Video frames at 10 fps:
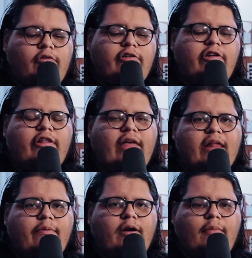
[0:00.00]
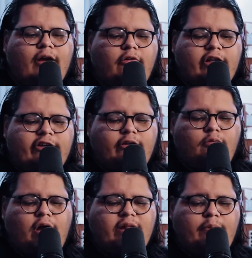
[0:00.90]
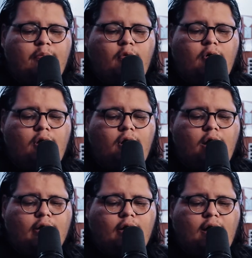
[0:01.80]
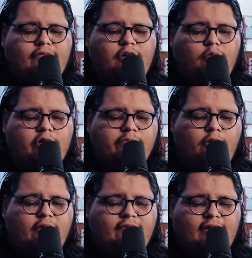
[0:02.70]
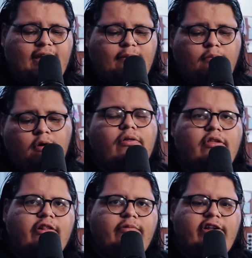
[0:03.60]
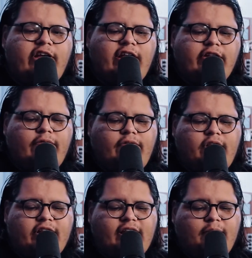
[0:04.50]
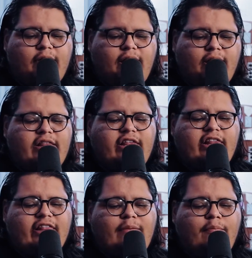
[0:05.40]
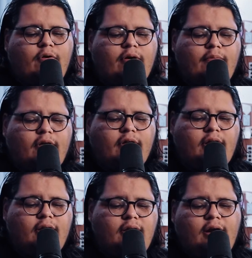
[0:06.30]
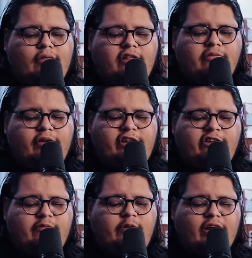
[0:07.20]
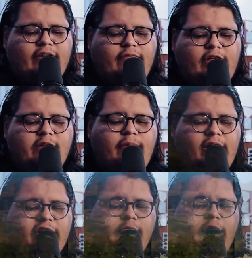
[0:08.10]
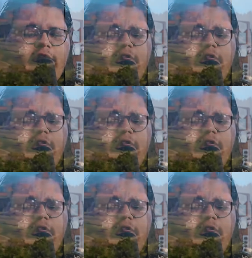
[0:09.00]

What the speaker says: To address the last part of my question, why spend more on an often worse port of a game? What the Switch has over the Steam Deck is the slim portability, but on the Switch, objectively specs wise,